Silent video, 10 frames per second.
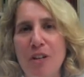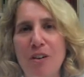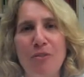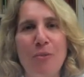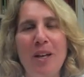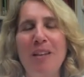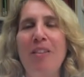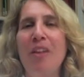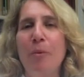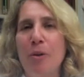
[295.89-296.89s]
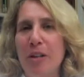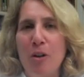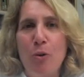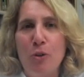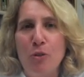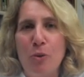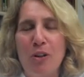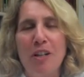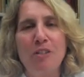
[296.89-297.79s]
of when they were in coursework.